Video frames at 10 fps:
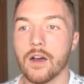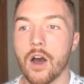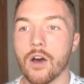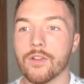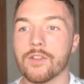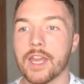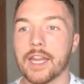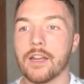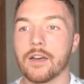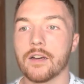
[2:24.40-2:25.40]
other
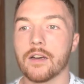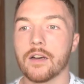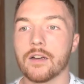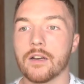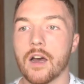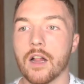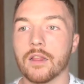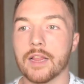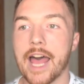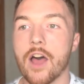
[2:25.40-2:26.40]
than
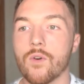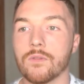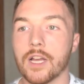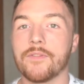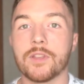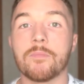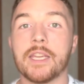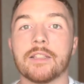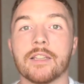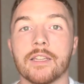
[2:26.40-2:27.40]
allow life to be
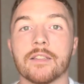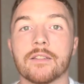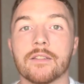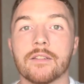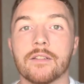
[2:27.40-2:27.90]
as it is.